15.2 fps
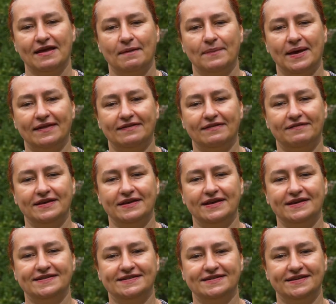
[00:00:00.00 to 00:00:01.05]
but
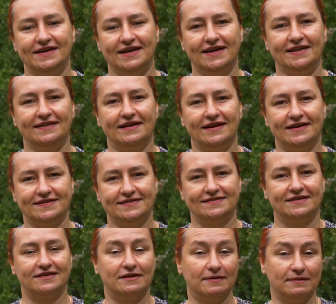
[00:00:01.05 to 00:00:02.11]
we see there is
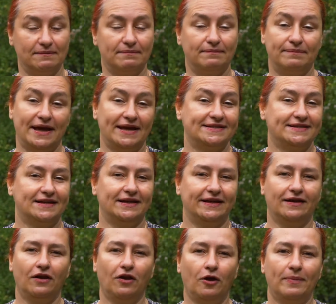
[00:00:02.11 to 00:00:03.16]

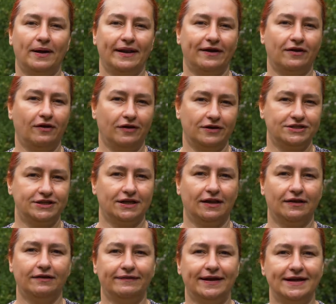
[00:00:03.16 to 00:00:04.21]
basically global
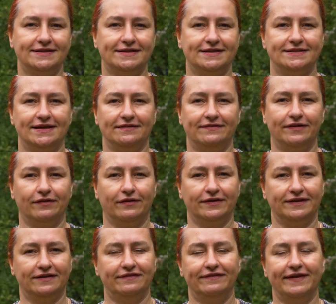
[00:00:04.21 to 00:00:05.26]
ecological crisis that we
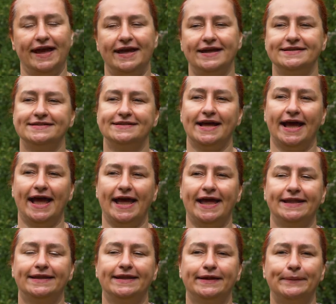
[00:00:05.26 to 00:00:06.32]
already face,
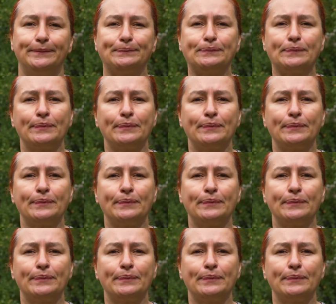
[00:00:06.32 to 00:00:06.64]
and